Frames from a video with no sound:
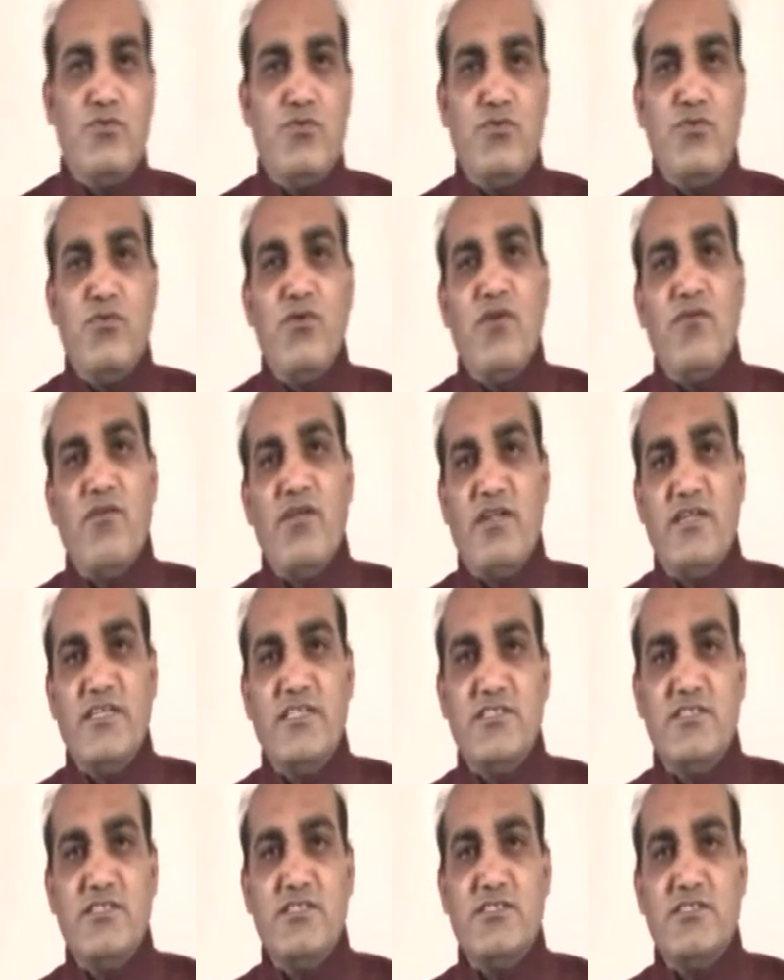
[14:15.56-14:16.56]
Through our
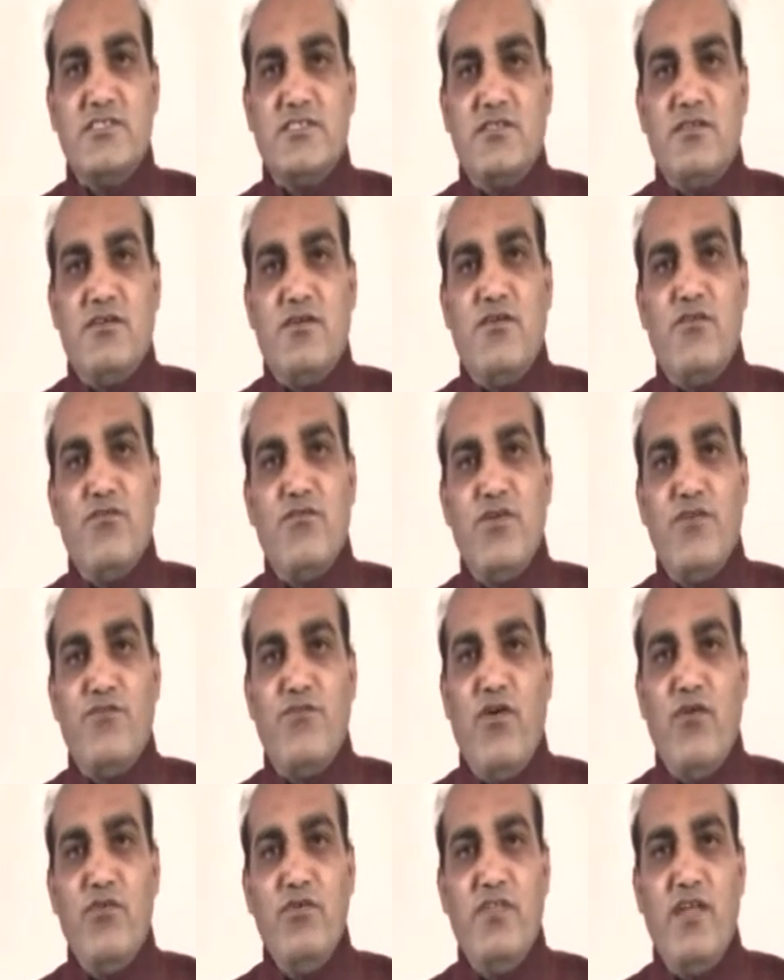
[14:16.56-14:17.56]
research, we
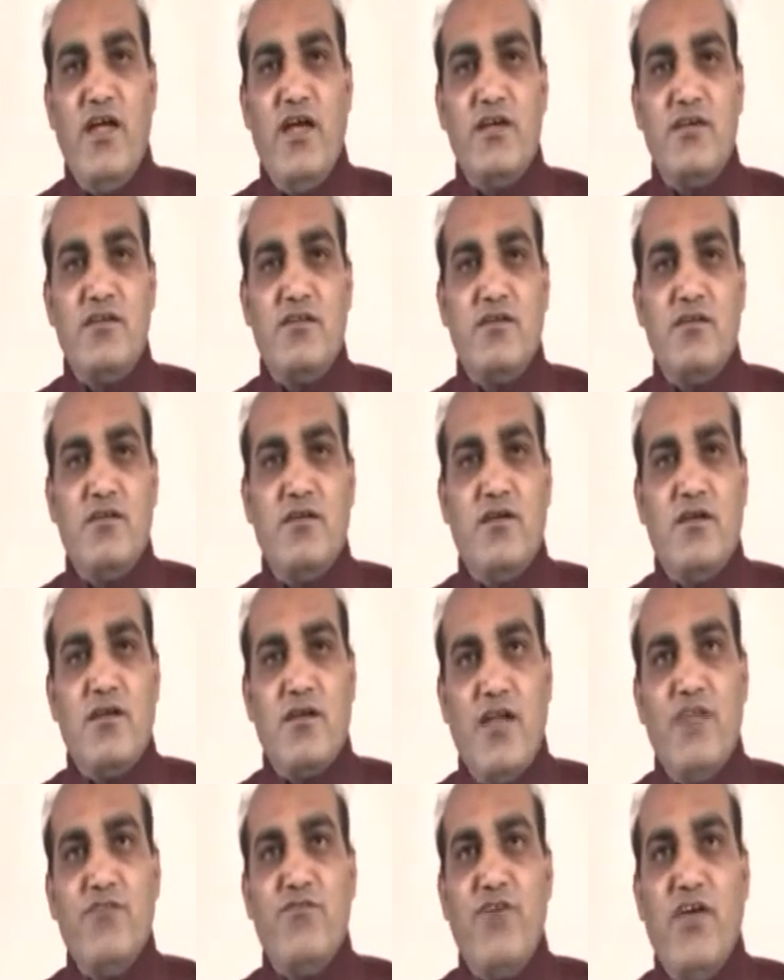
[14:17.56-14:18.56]
found that
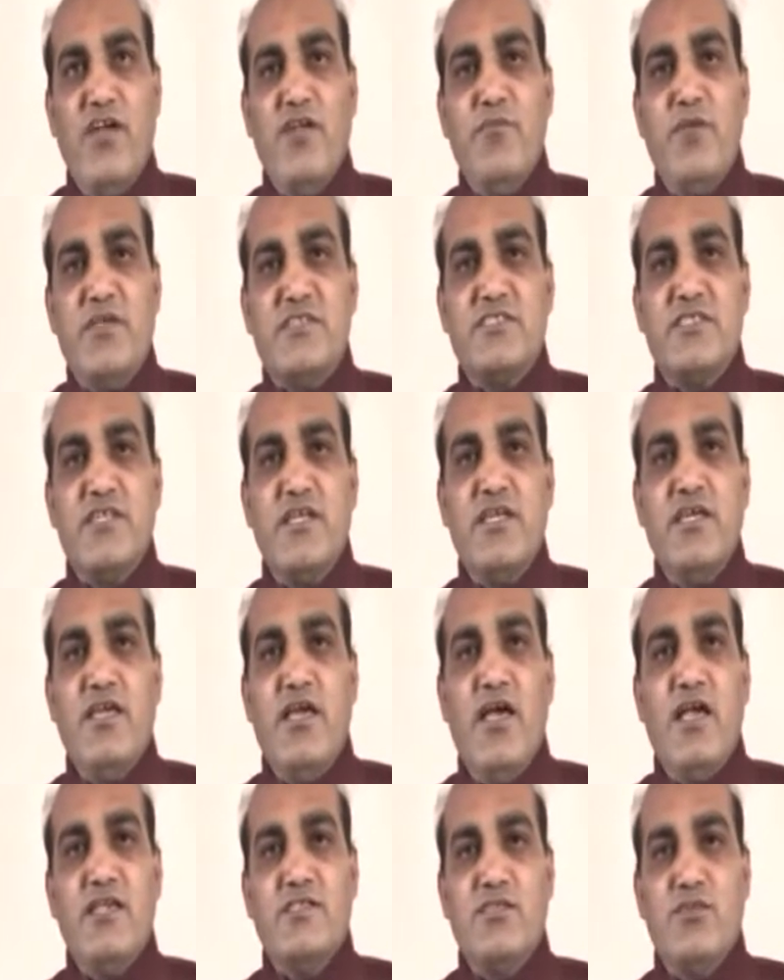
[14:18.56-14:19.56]
confined masonry
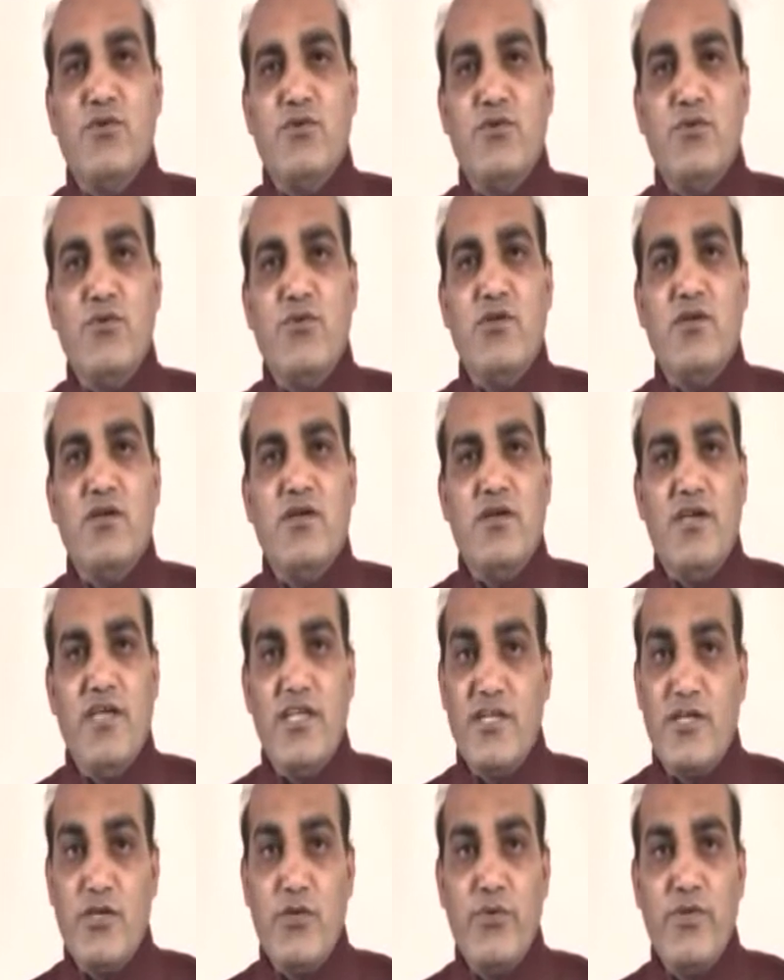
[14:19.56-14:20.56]
as a whole,
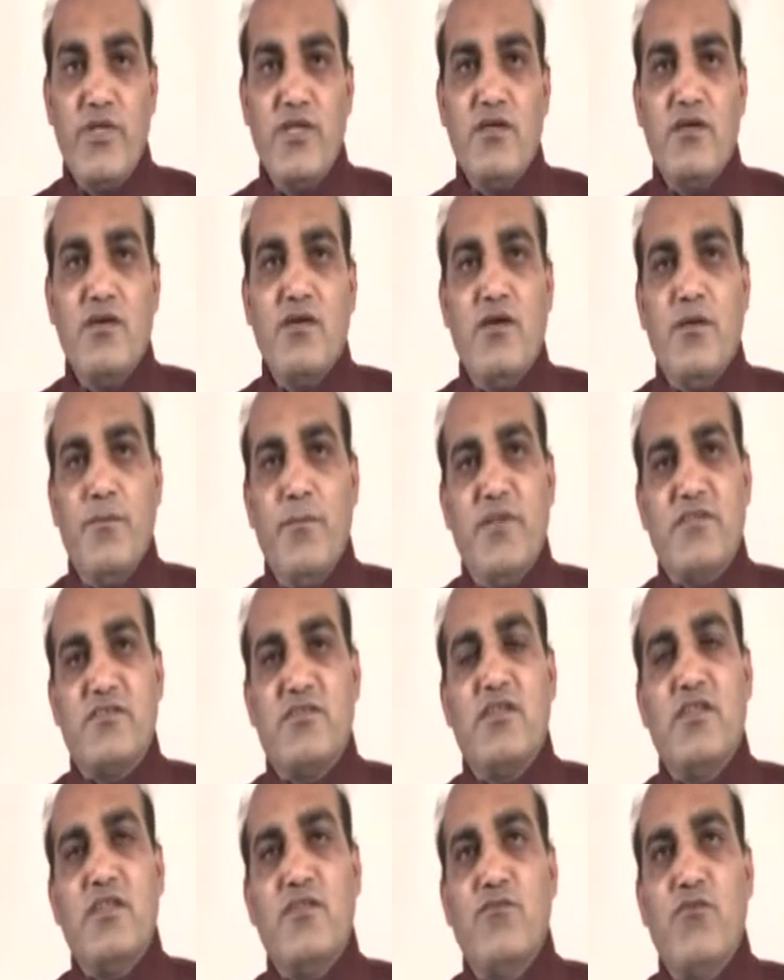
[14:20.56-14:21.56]
including
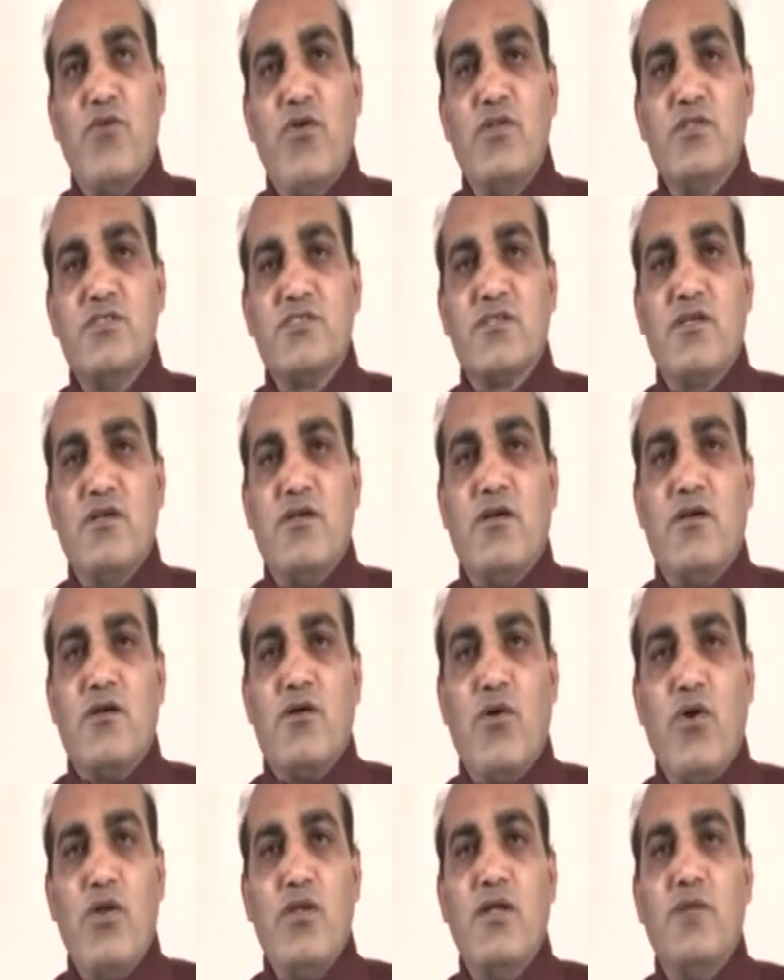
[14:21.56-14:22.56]
masonry walls,
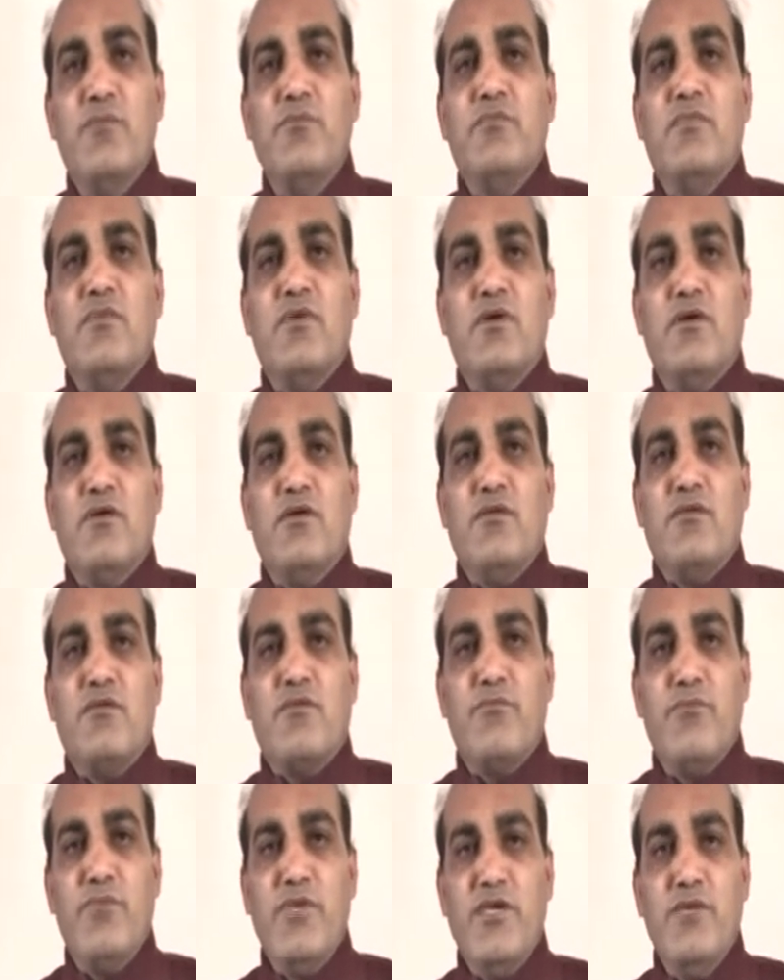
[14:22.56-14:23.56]
column,
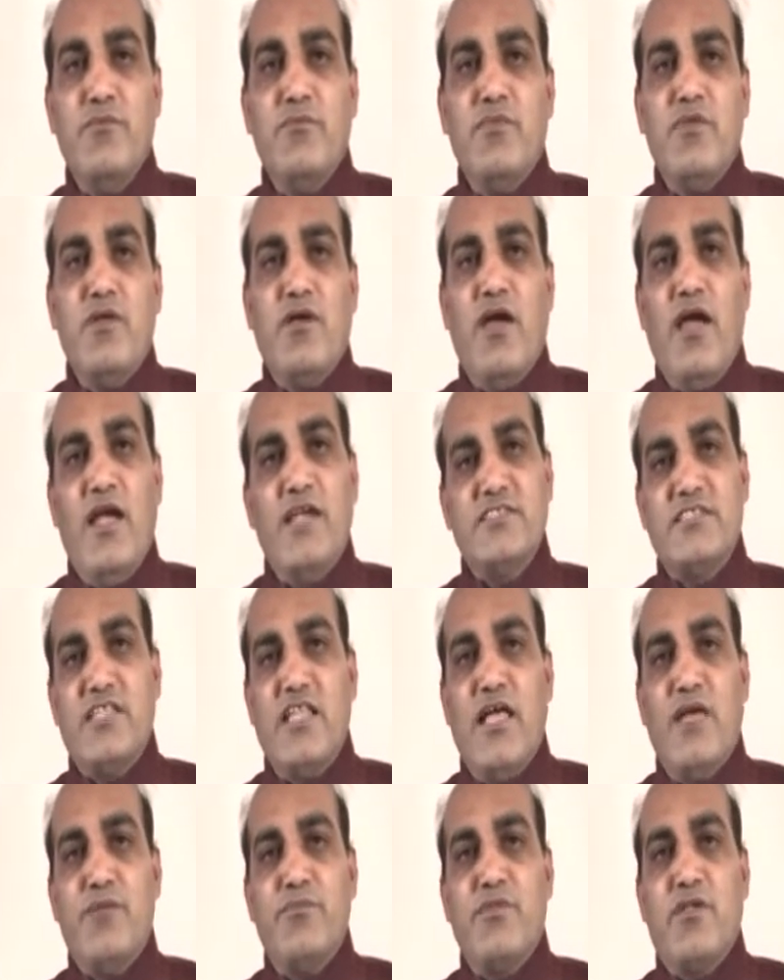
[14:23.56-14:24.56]
beam and
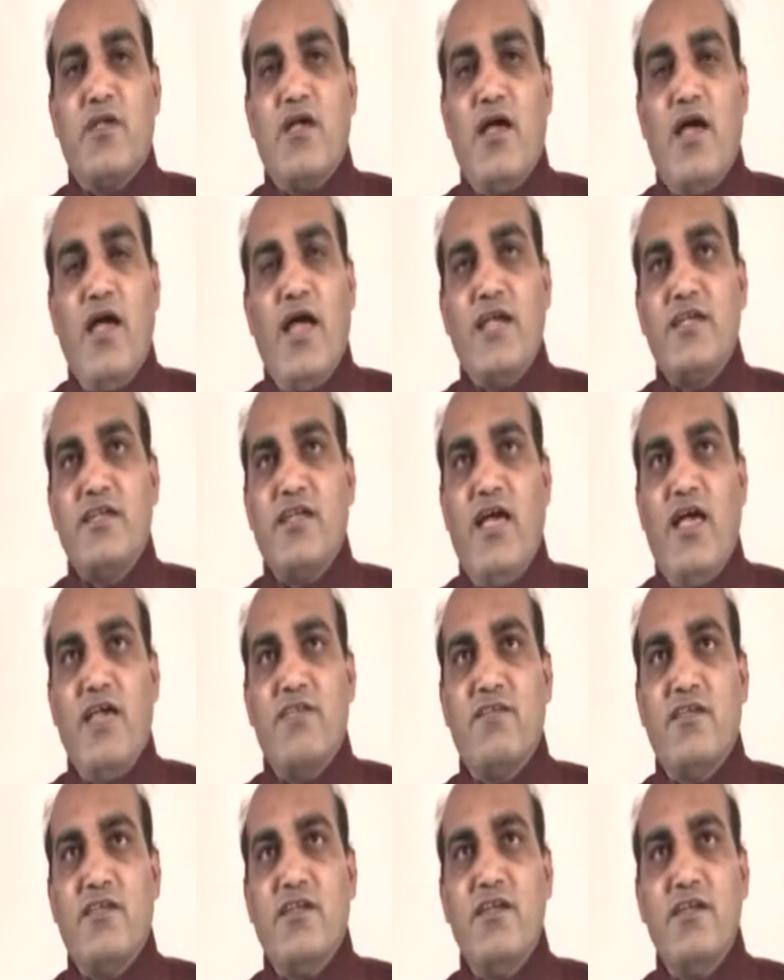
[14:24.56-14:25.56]
slabs act
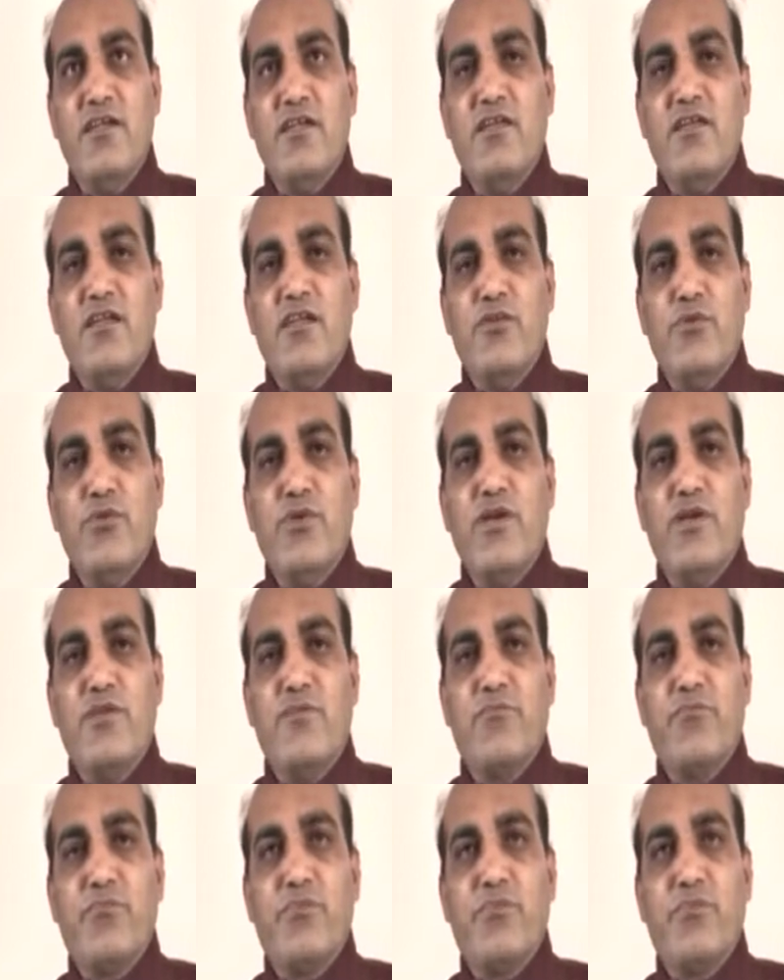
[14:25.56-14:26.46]
as an integral unit